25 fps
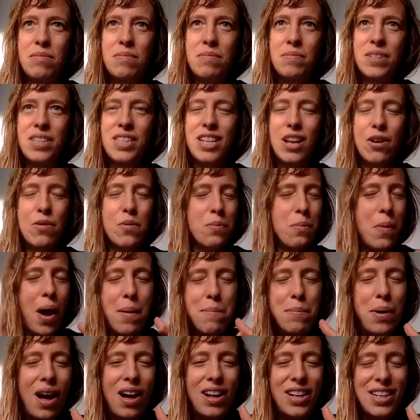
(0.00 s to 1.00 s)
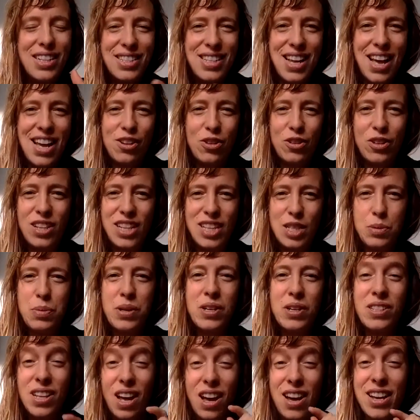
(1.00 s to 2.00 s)
So I'm partly saying all this
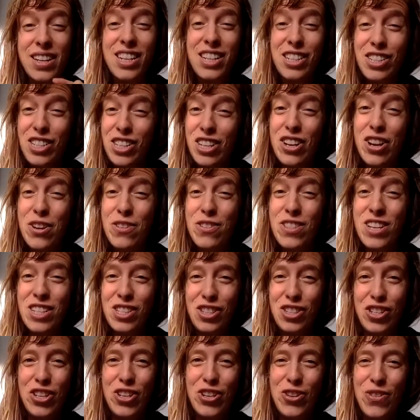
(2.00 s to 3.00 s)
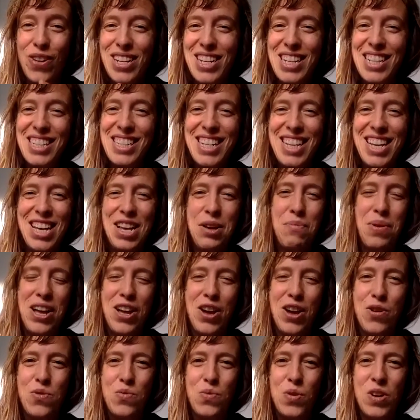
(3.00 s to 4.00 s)
because I need to know this too. I need to hear my
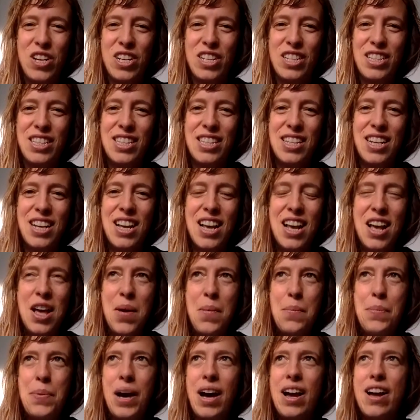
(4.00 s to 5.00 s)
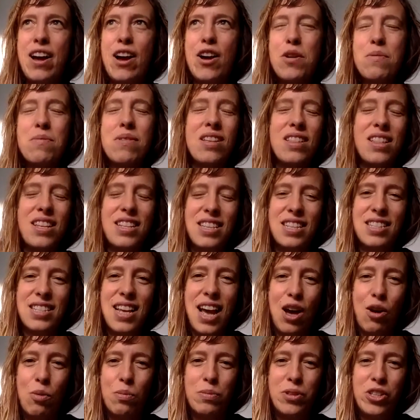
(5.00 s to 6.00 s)
own words. But I hope that this has
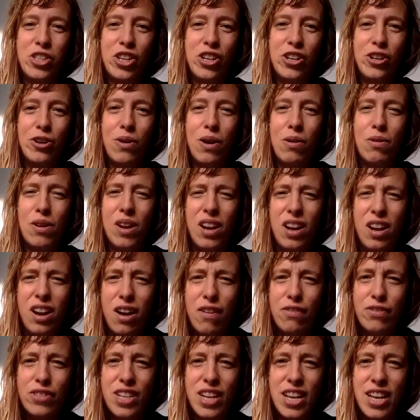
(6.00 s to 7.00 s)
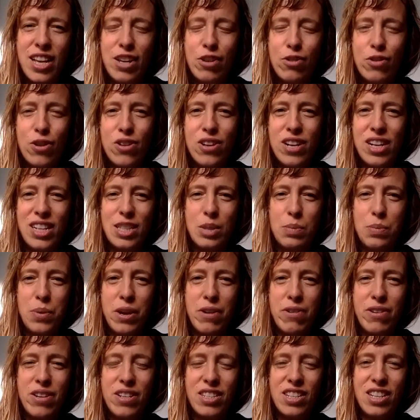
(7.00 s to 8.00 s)
helped you. I would love to hear your own
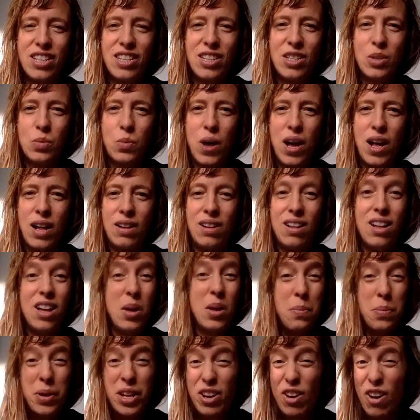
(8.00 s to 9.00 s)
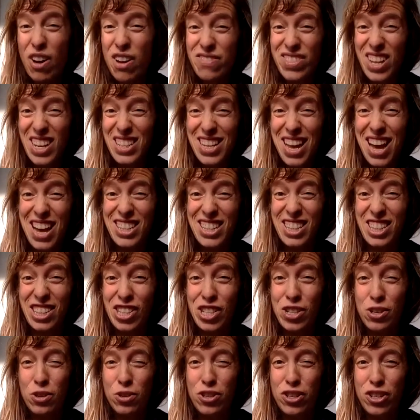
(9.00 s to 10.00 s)
experiences as well, but not if that's adding
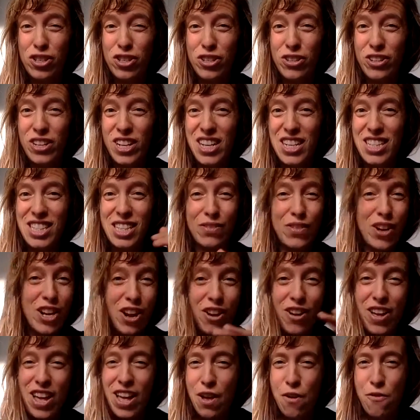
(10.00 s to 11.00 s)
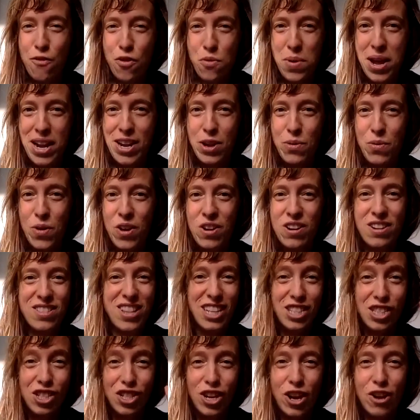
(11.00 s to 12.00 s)
to your to-do list. If I don't hear from anyone,
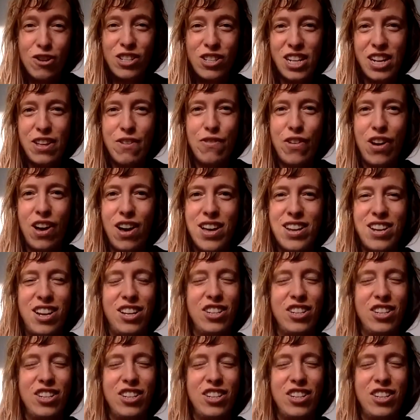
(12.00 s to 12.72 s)
that's totally fine.